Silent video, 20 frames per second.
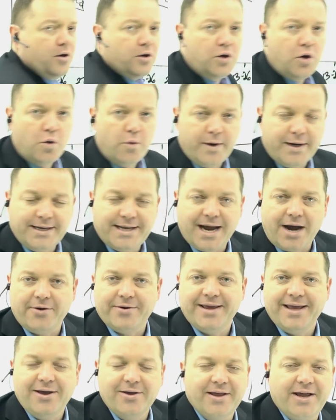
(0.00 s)
going
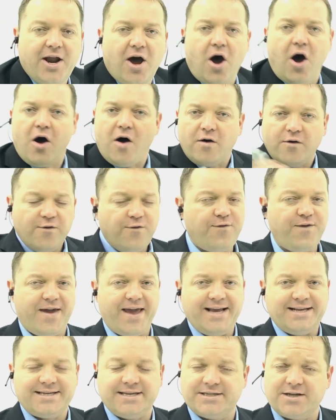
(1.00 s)
downhill in all
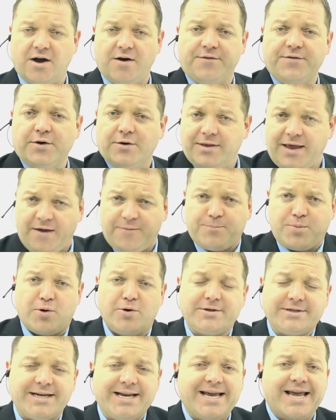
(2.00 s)
phases of your life,
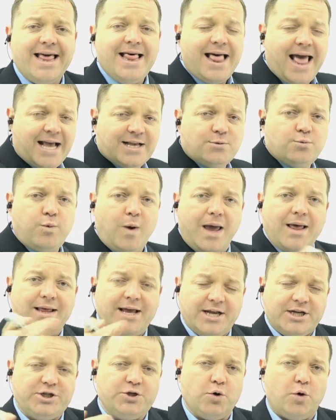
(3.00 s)
personally as well
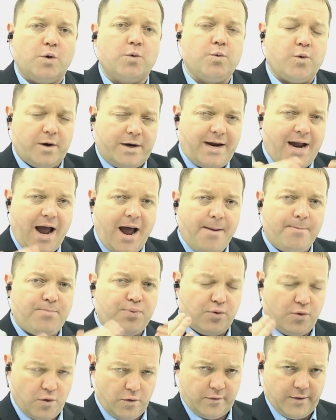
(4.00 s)
as your work comp
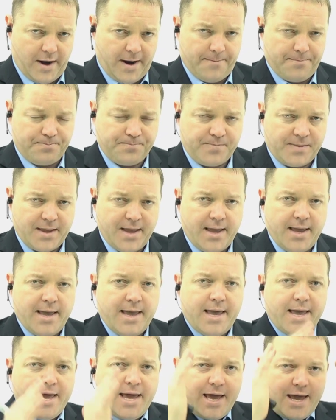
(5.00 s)
program.
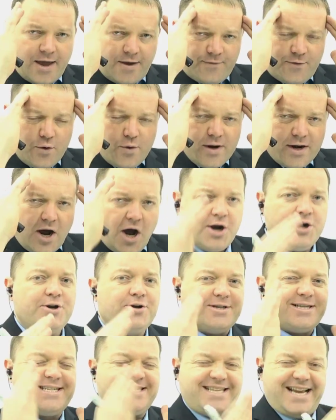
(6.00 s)
If you can
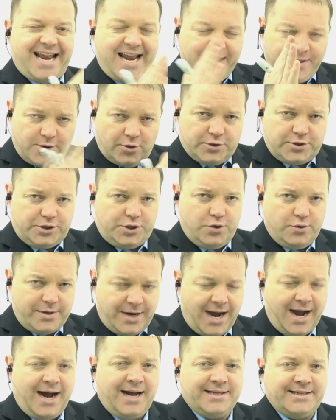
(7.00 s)
understand those two
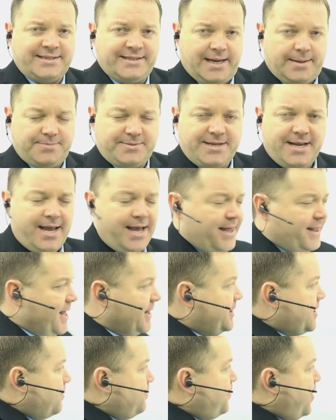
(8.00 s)
concepts,
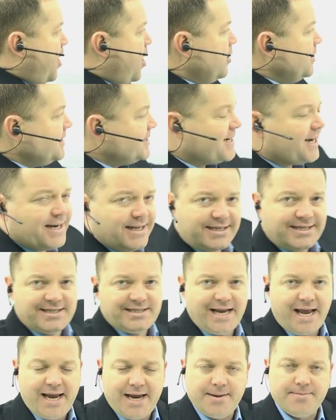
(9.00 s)
that the ball is going to
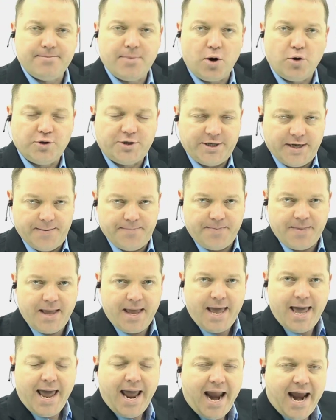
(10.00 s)
stay in motion,
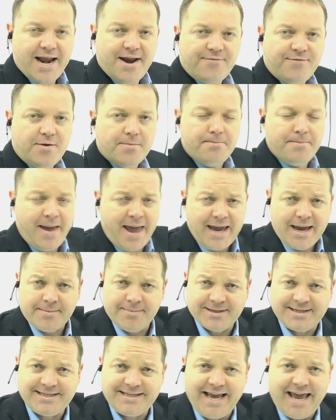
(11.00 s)
and if you make a
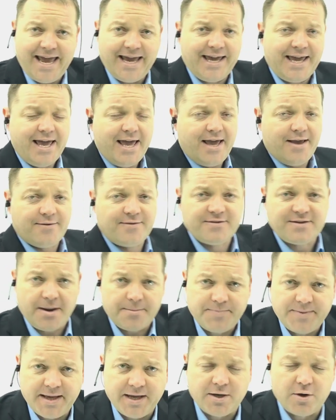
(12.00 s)
mistake, if
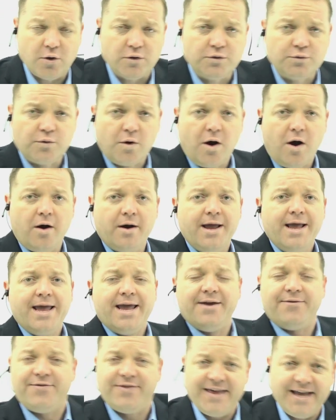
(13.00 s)
something goes wrong,
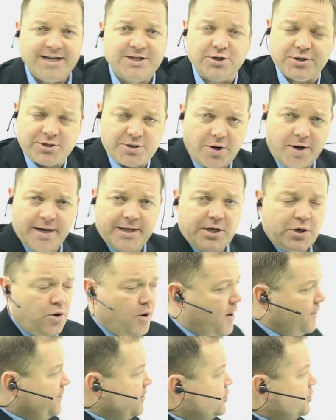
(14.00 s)
if things are starting to go off the